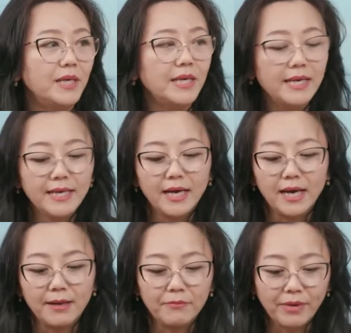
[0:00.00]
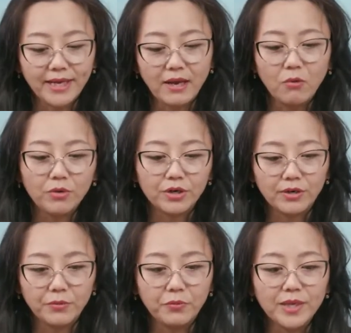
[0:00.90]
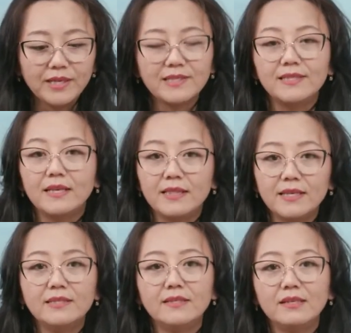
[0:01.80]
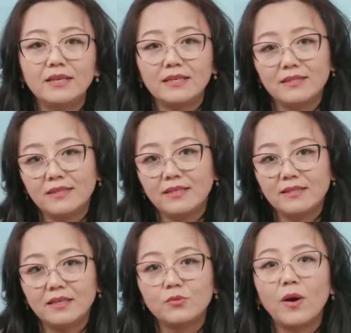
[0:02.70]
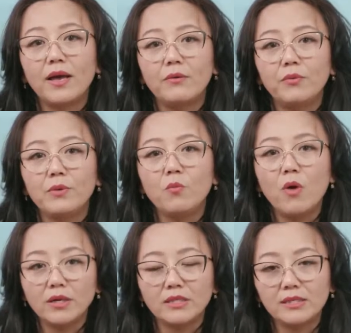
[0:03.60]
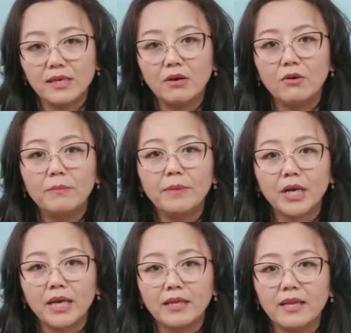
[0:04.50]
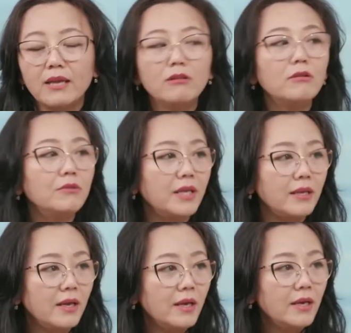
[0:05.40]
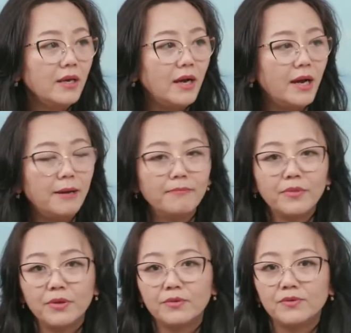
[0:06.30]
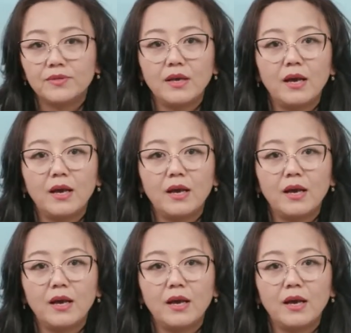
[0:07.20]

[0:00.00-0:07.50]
But right now we're witnessing this in the United States. That's why we wanted to tell American, including those